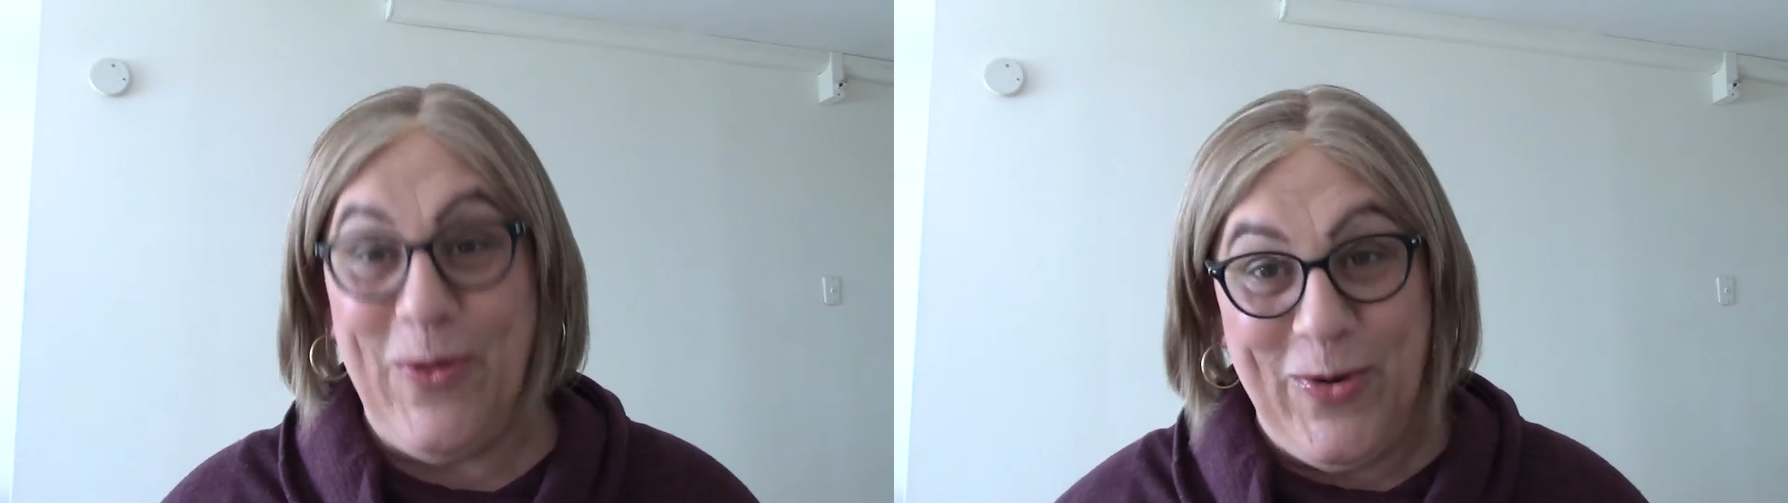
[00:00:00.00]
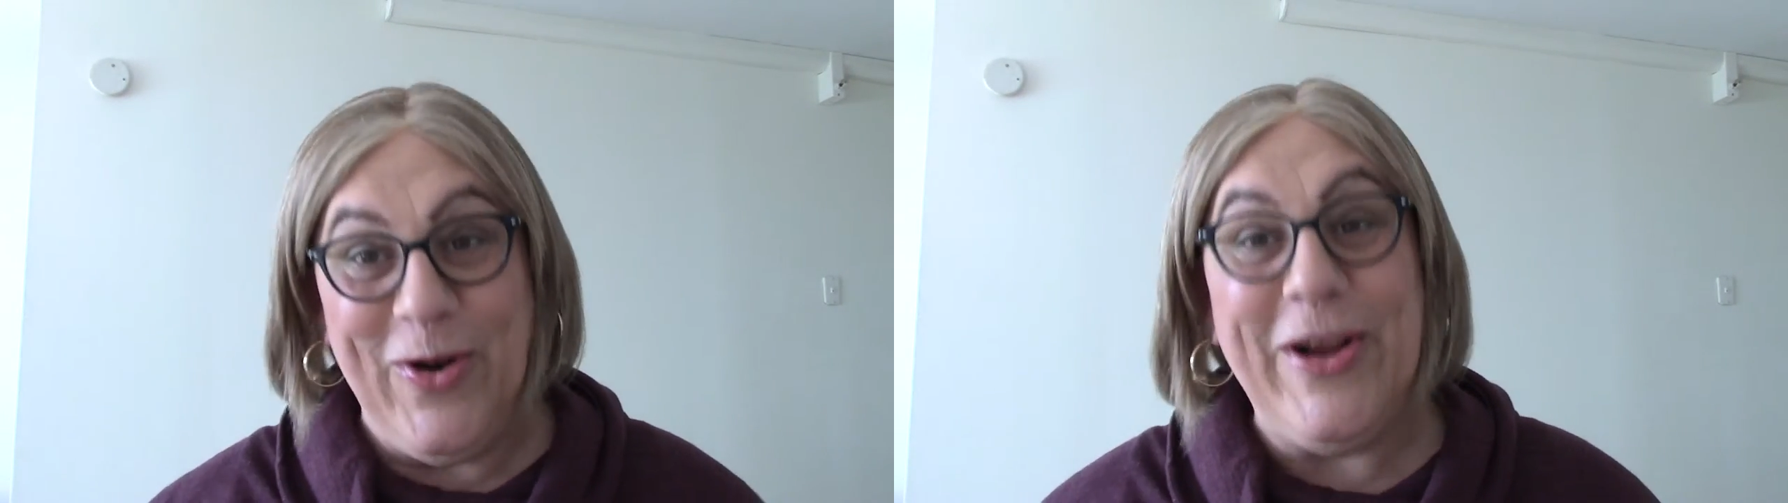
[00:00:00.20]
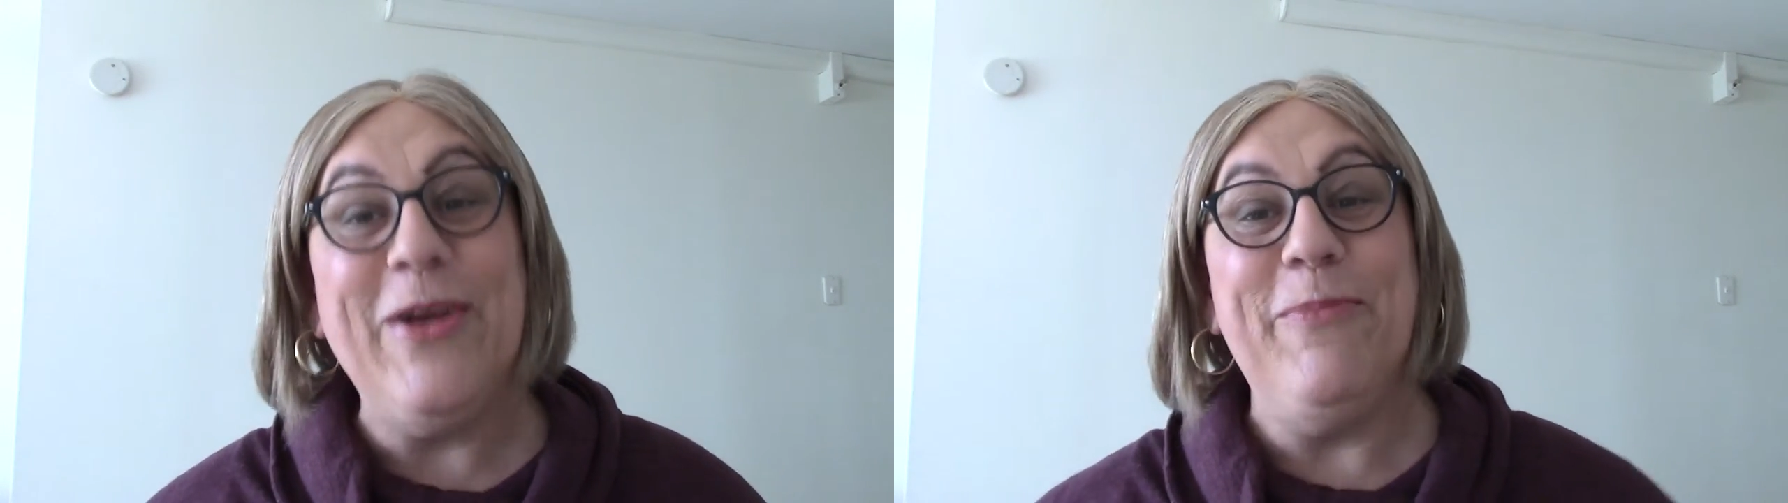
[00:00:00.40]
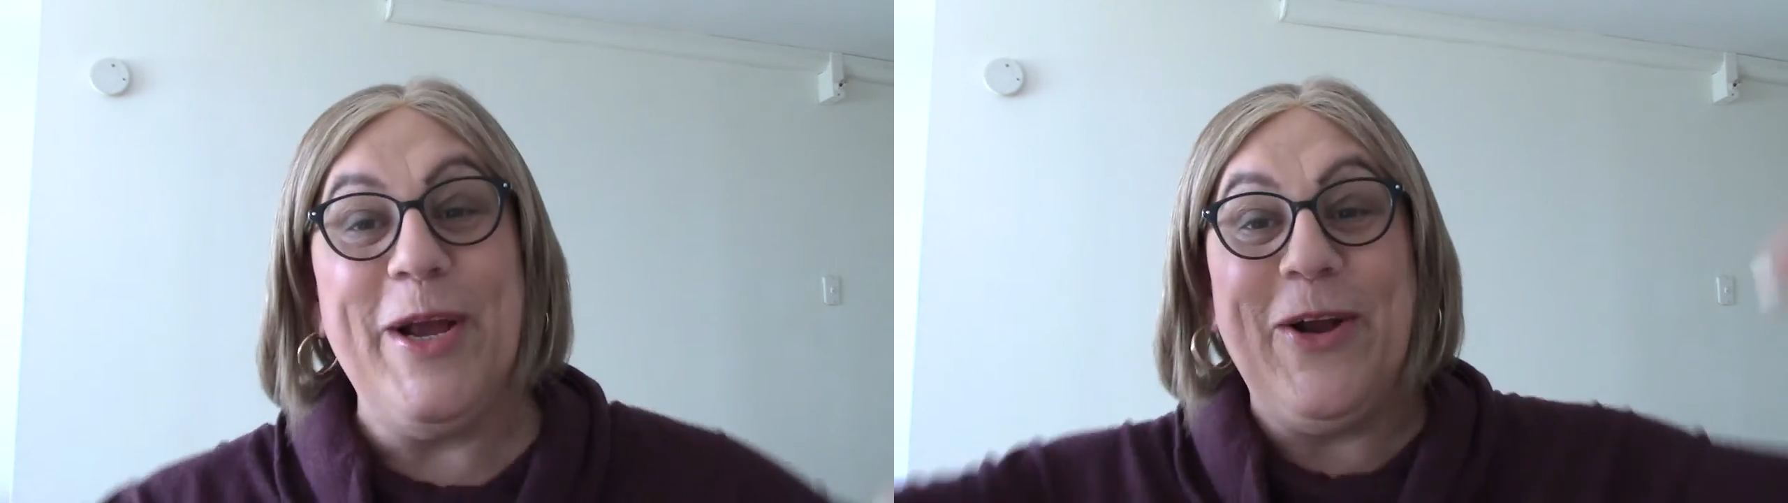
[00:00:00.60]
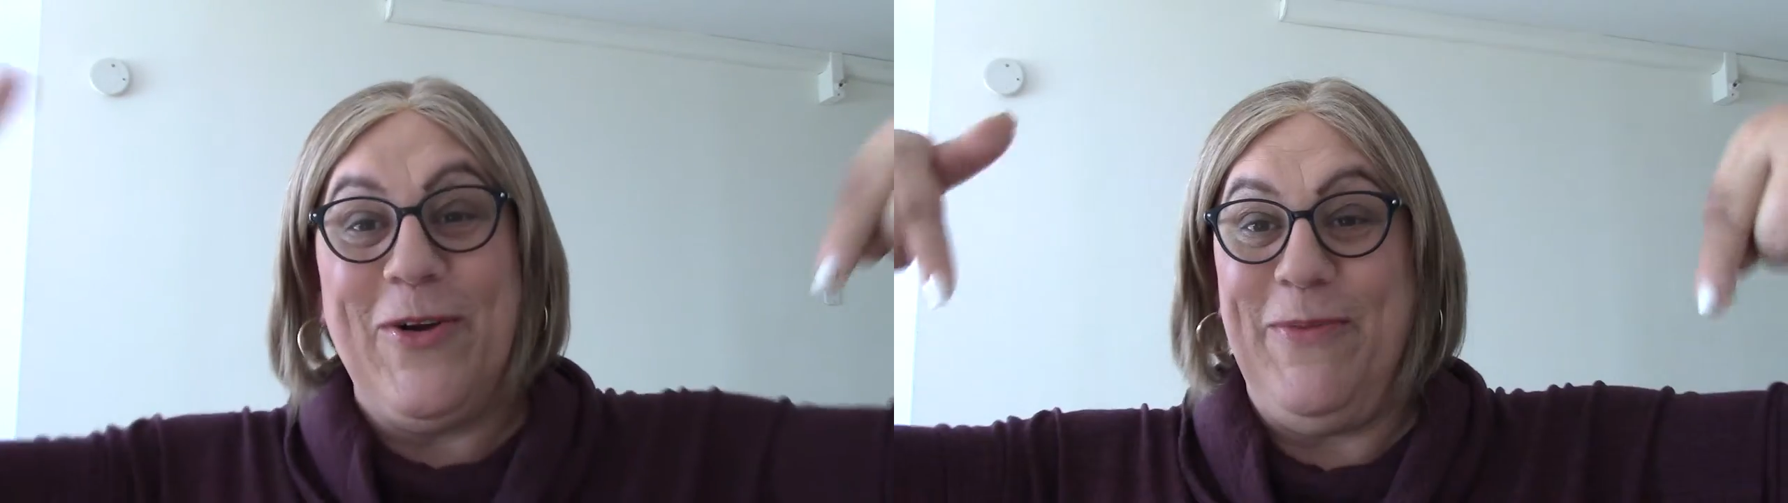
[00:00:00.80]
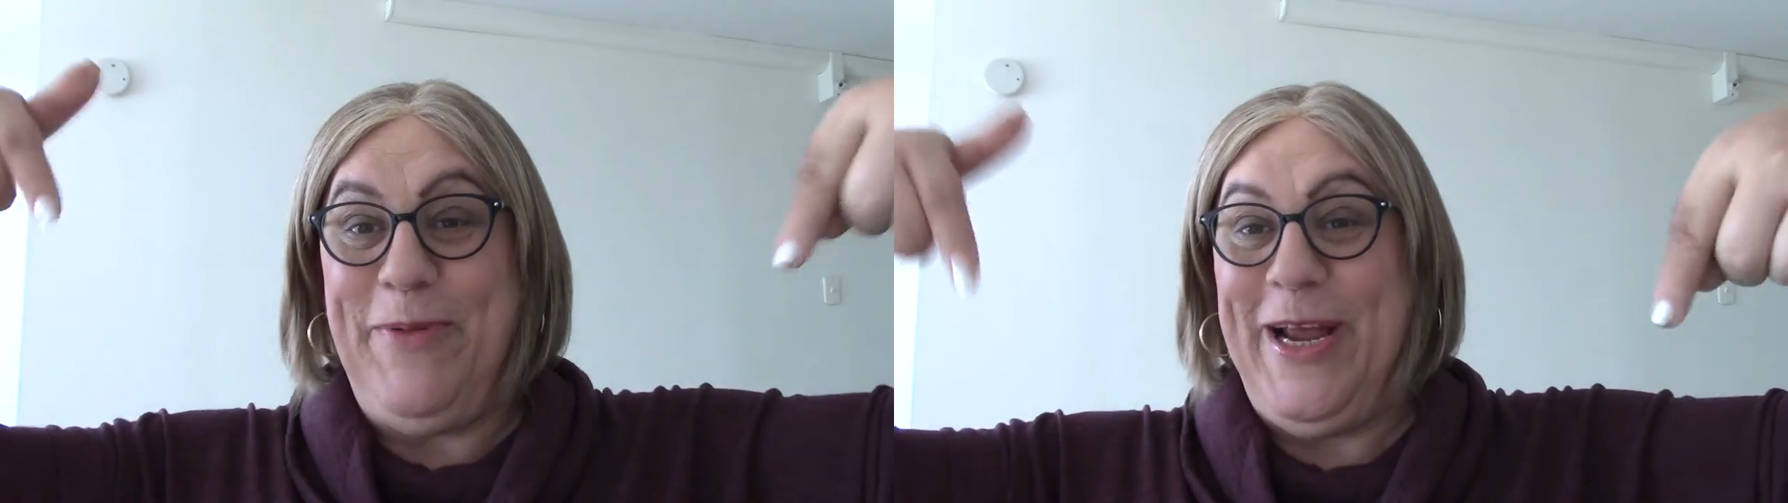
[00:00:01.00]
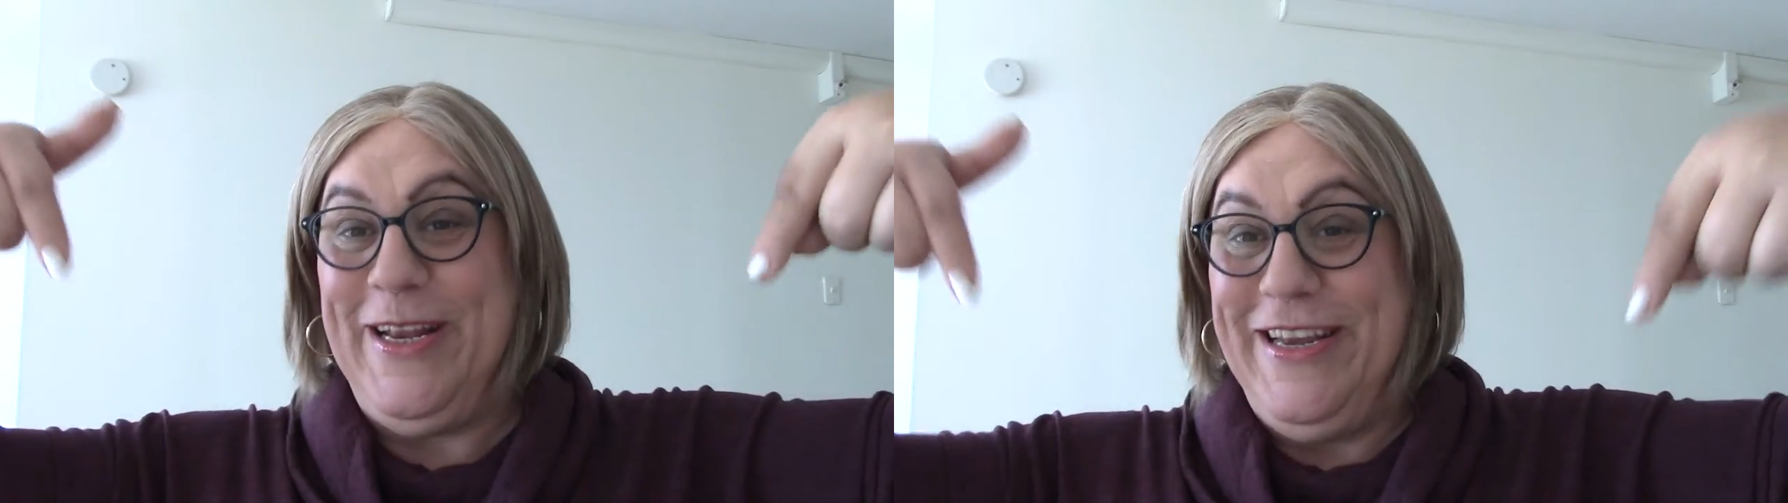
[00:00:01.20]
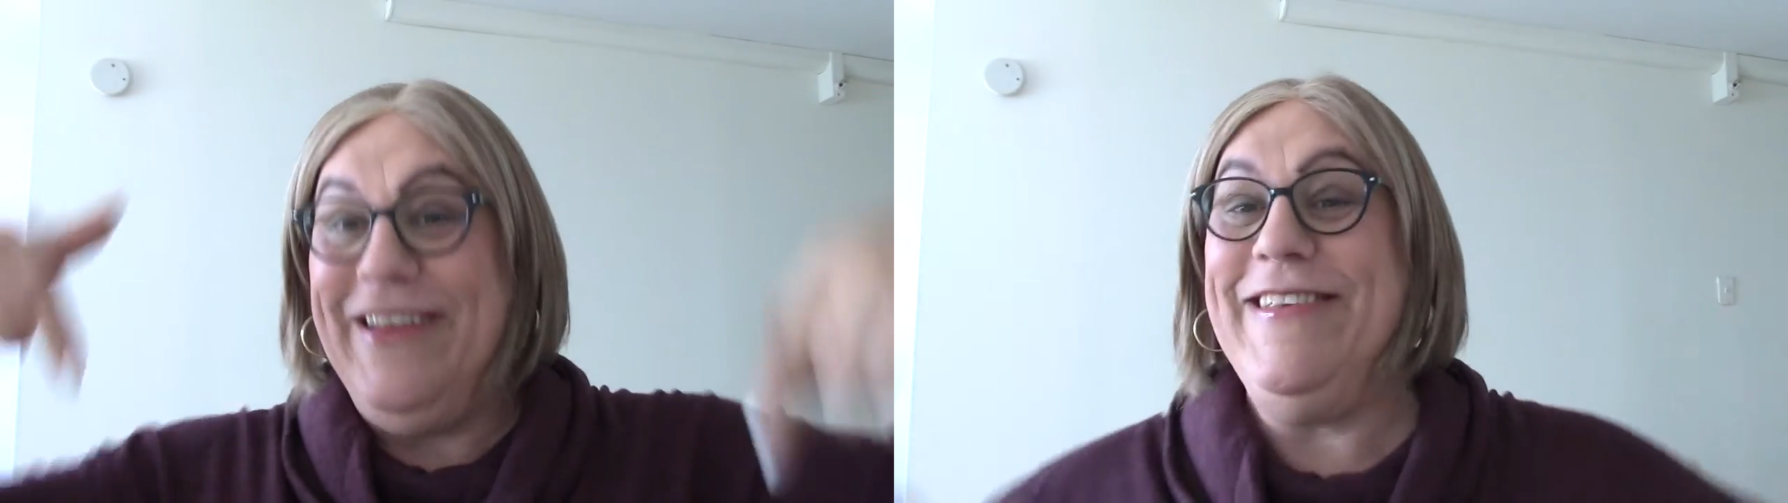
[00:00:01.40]
wearing your big girl
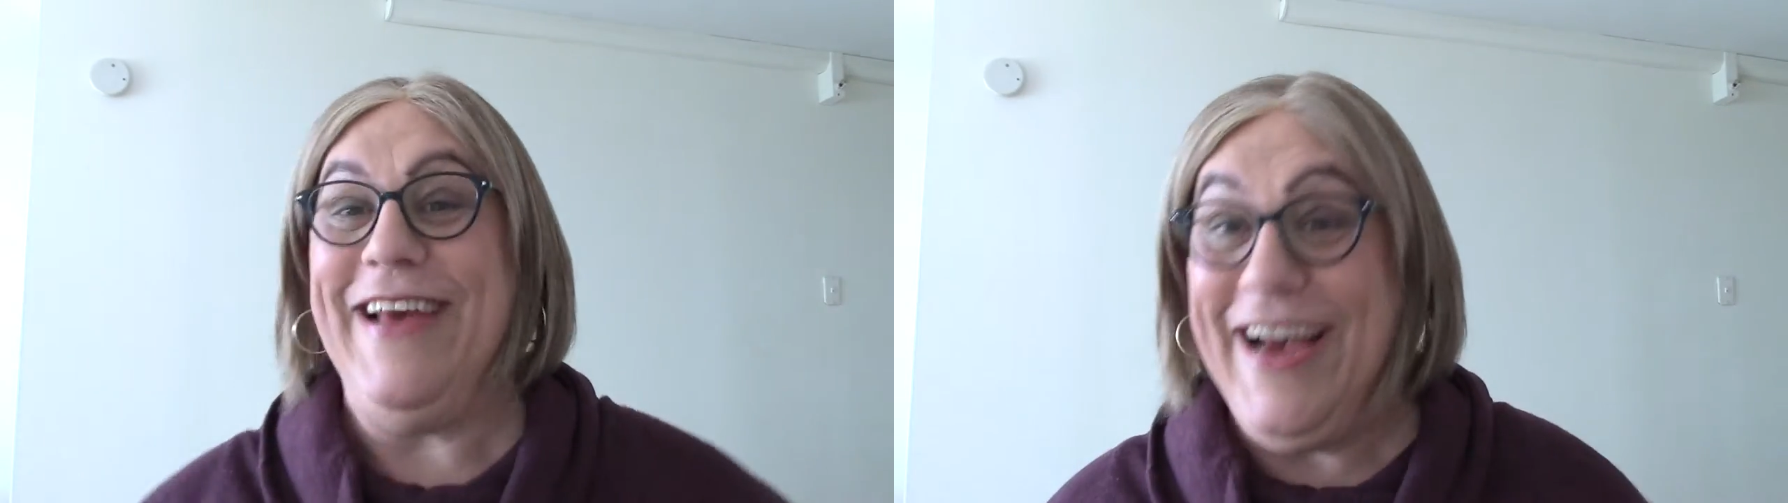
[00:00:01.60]
panties,